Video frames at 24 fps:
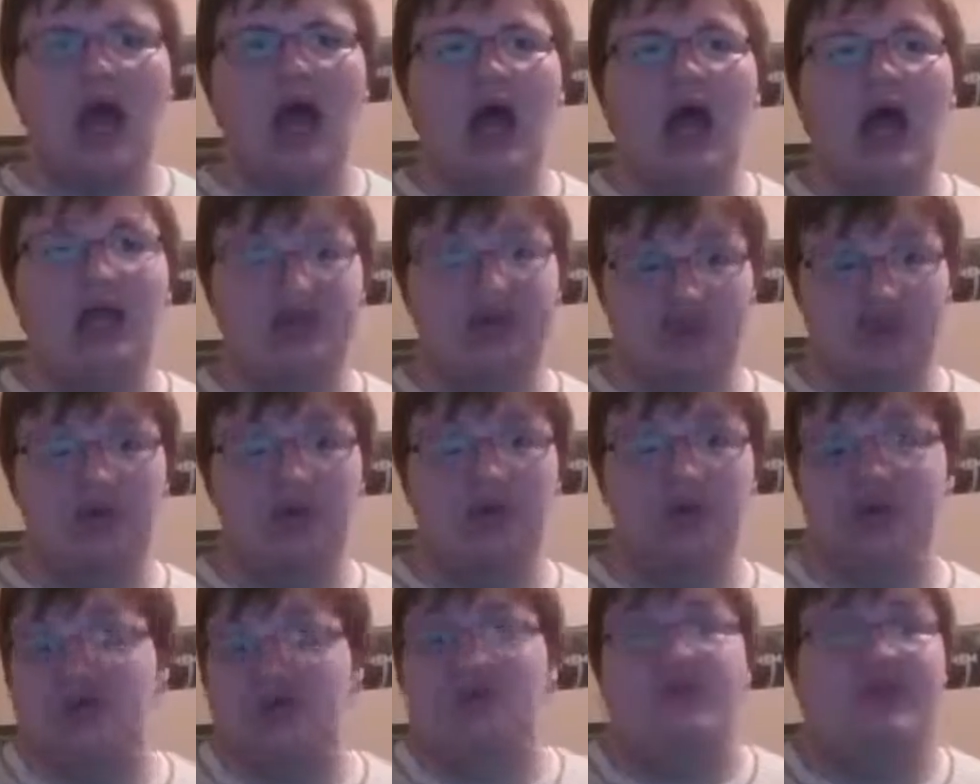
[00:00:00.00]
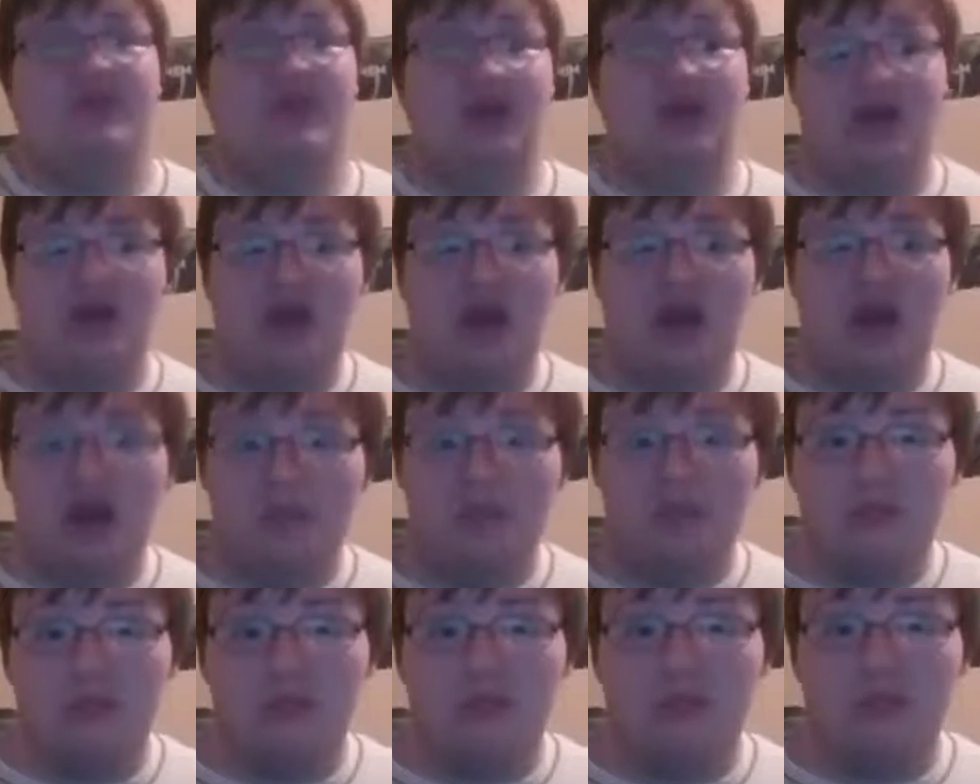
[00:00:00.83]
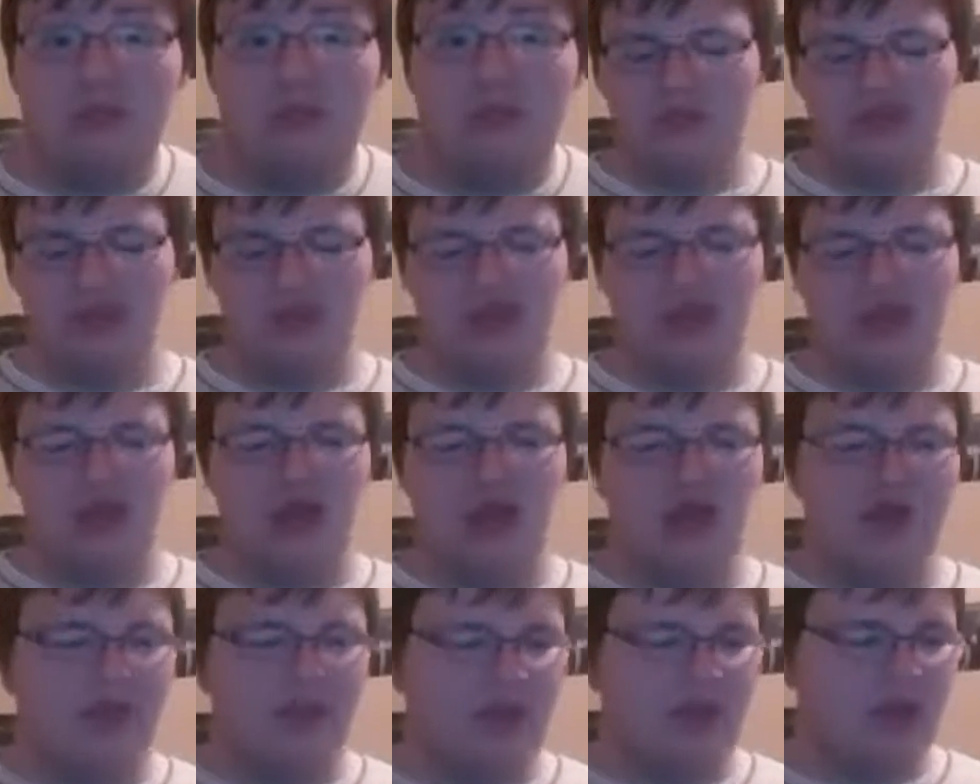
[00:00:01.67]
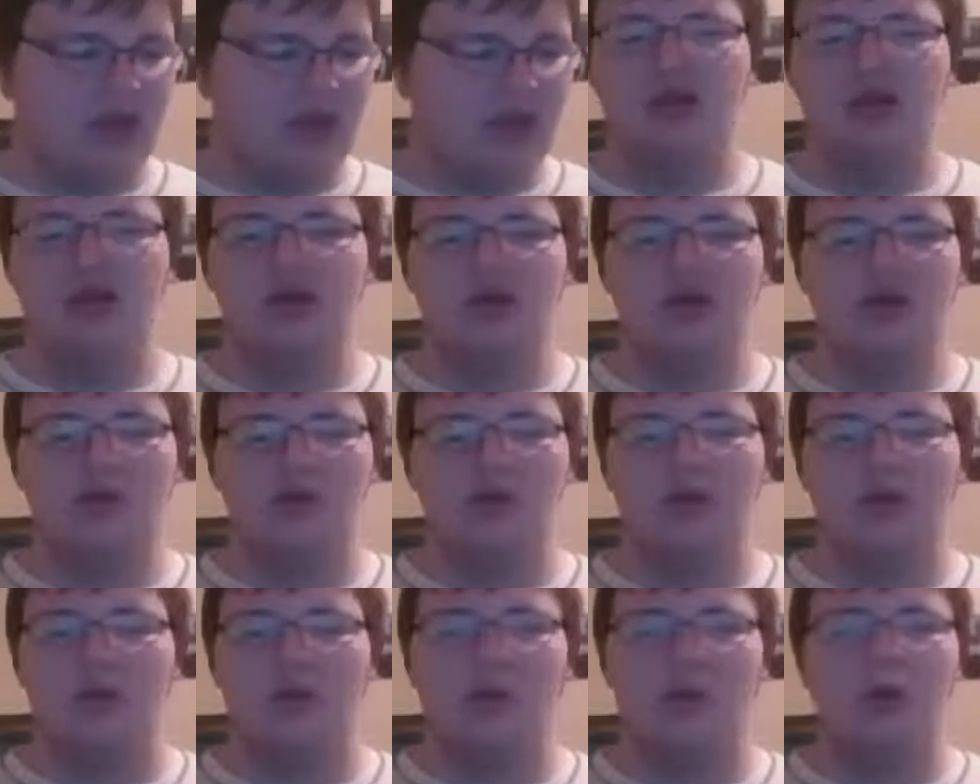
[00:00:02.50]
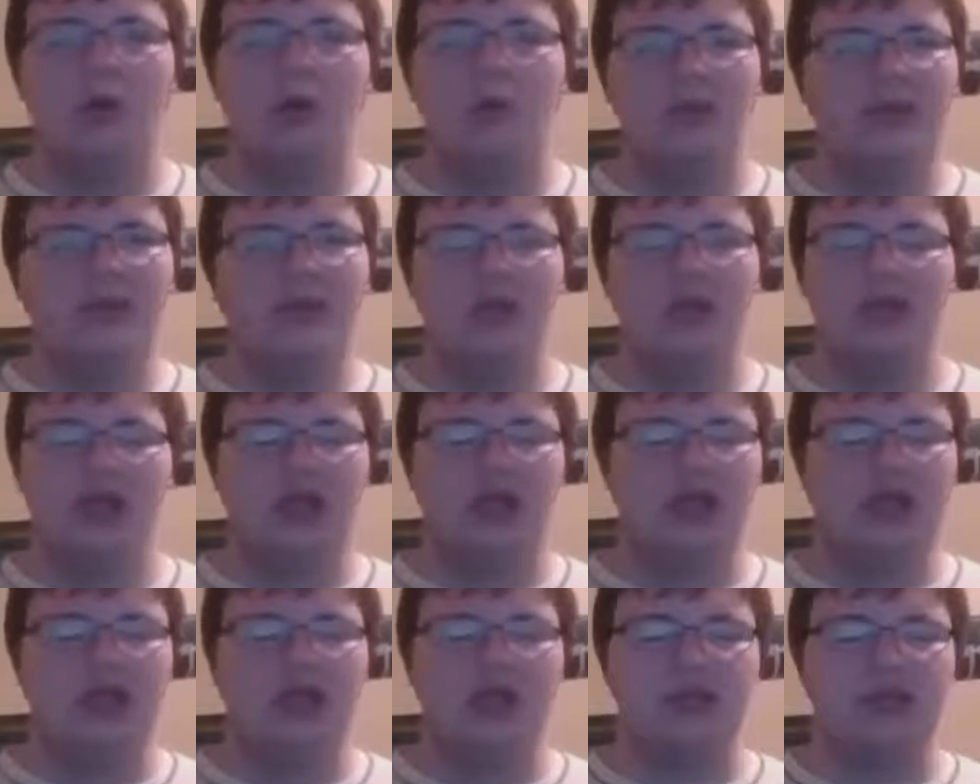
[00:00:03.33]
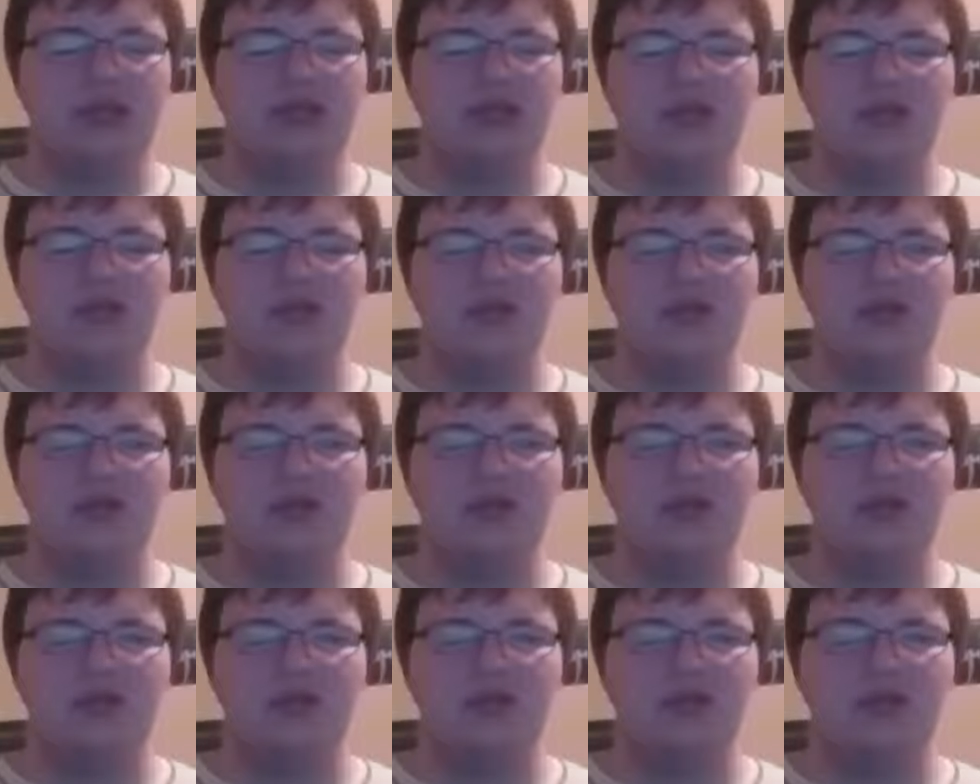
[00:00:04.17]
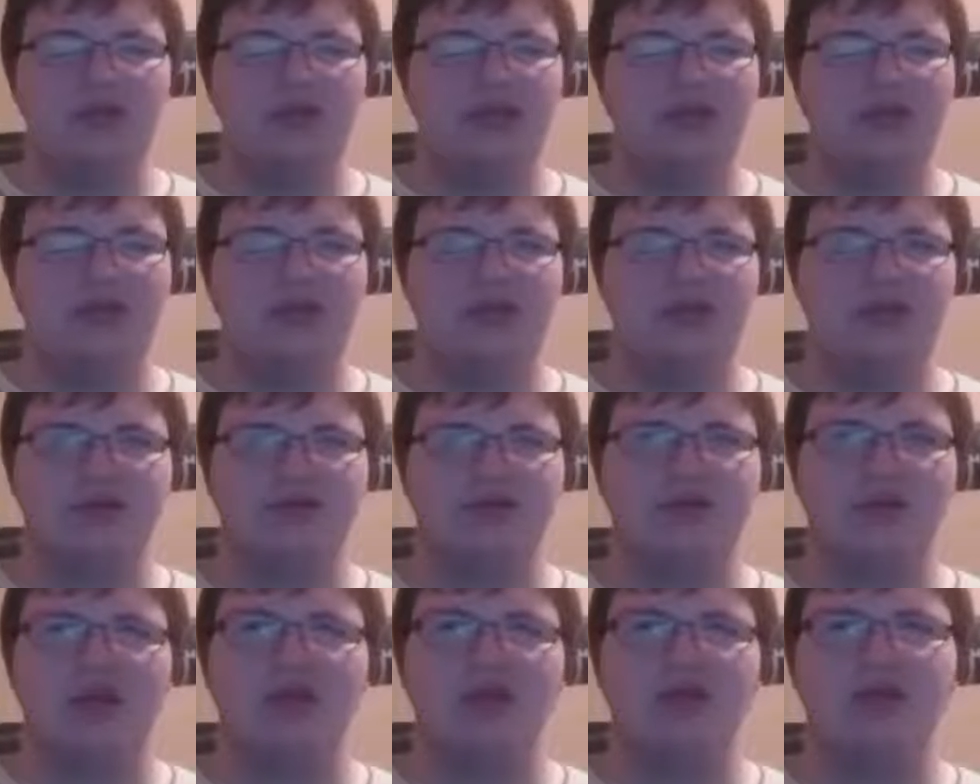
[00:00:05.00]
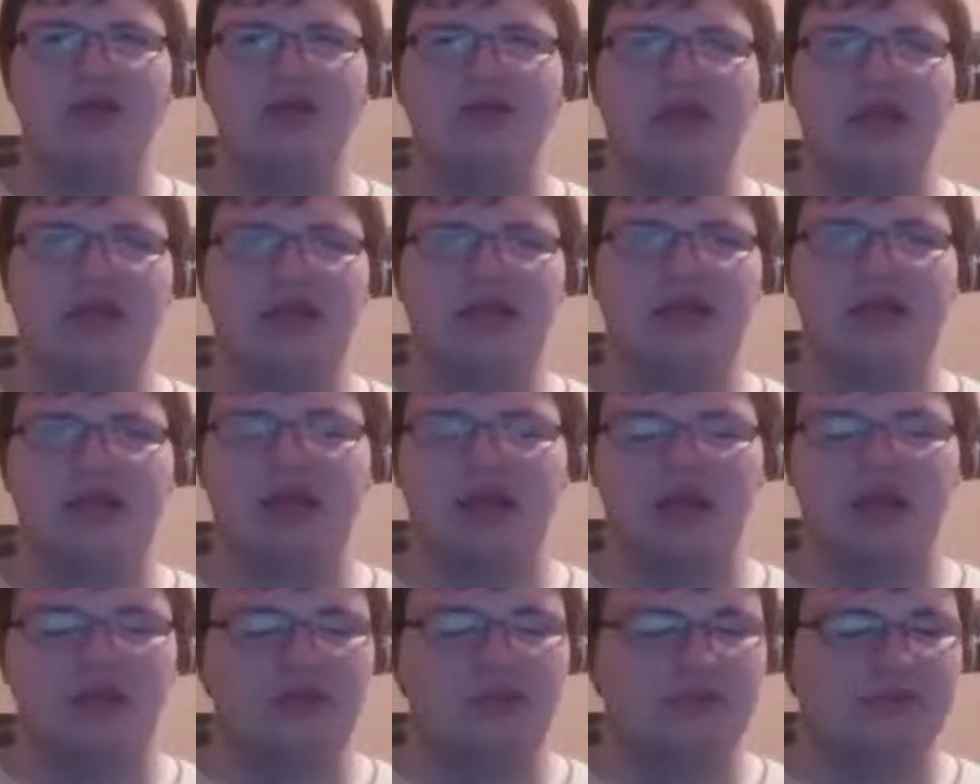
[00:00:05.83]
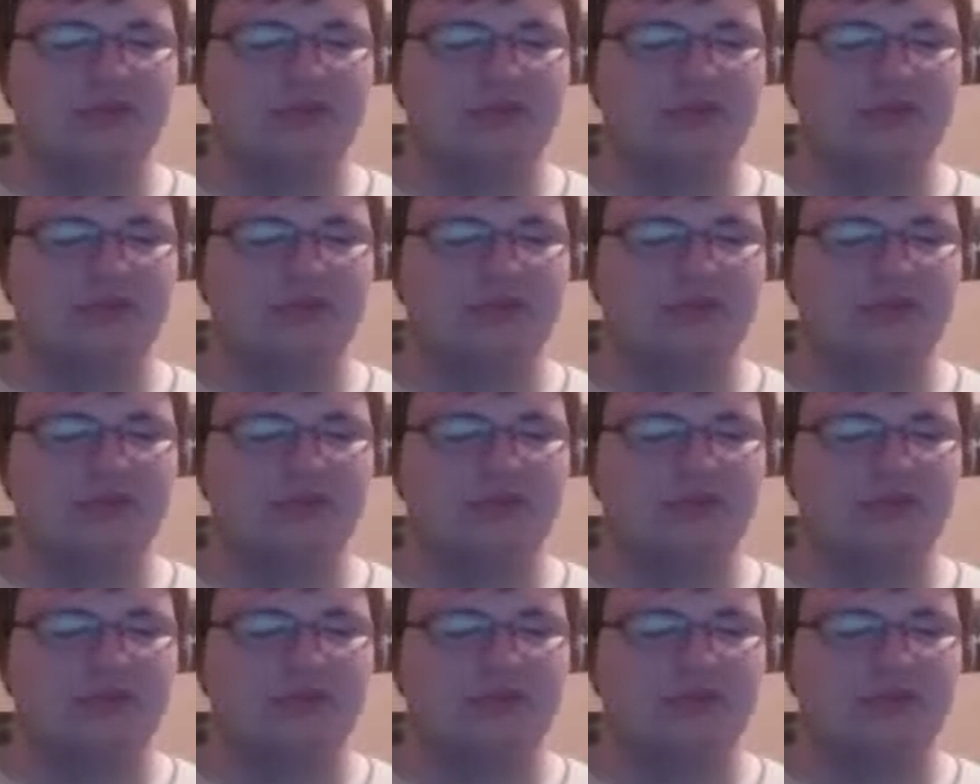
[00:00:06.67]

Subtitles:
I told you to pick it up. But yeah, man, you don't want to pull me into this type of situations like that.